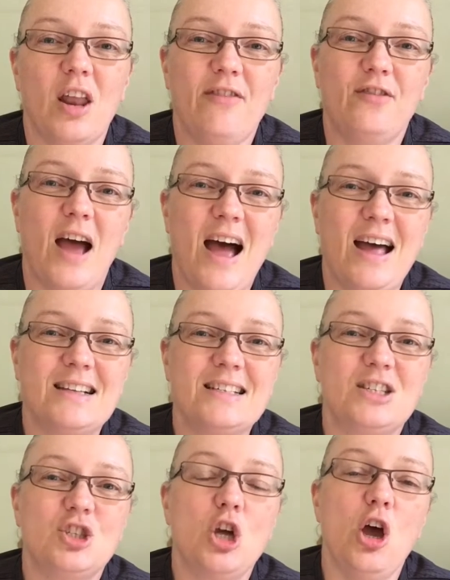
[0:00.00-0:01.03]

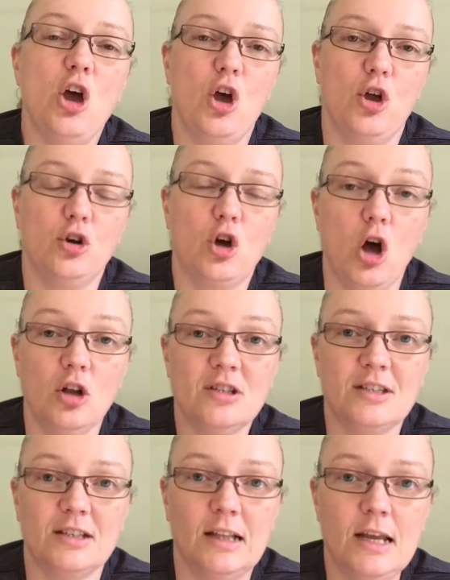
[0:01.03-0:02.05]
left-hand turn
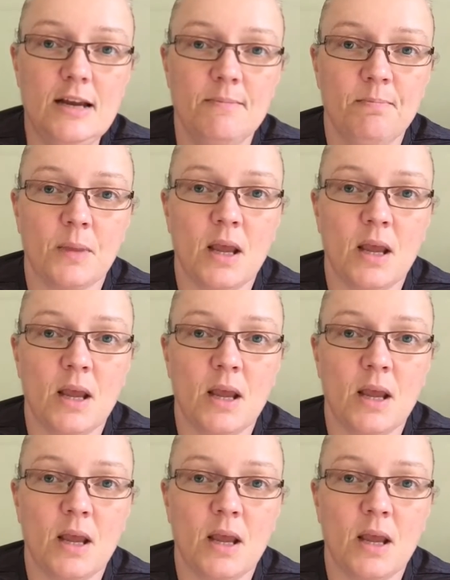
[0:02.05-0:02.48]
constantly,